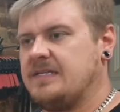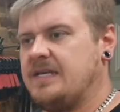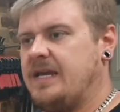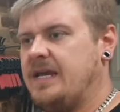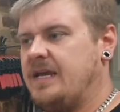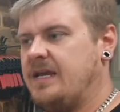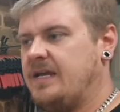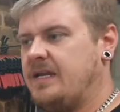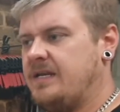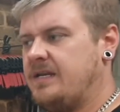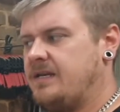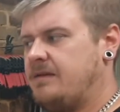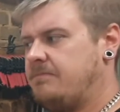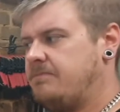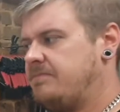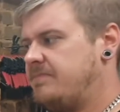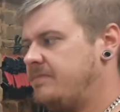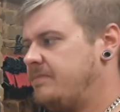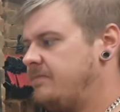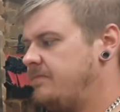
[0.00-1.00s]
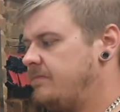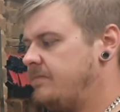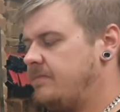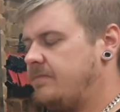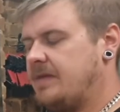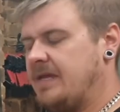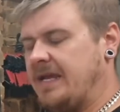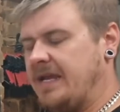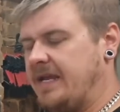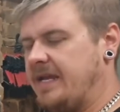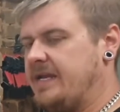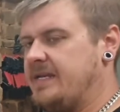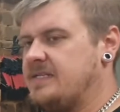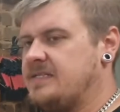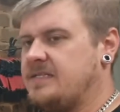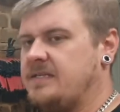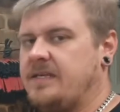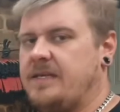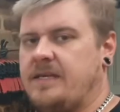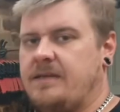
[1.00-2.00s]
and they're
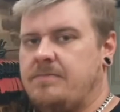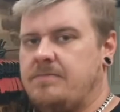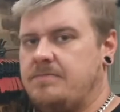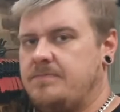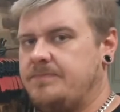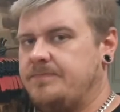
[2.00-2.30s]
easily,